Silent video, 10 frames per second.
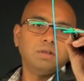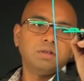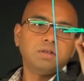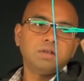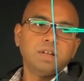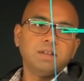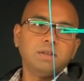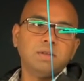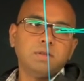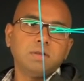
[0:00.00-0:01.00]
it's like
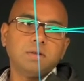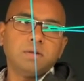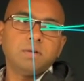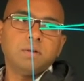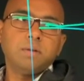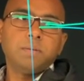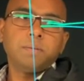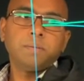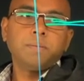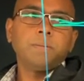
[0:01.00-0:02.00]
this.
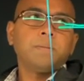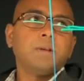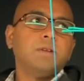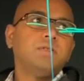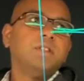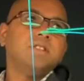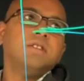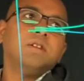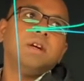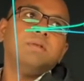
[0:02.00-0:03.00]
And so that's the
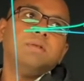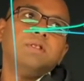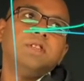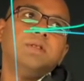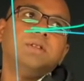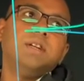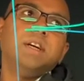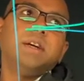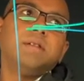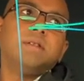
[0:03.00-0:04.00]
graph of 3 to the
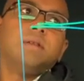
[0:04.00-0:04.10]
x.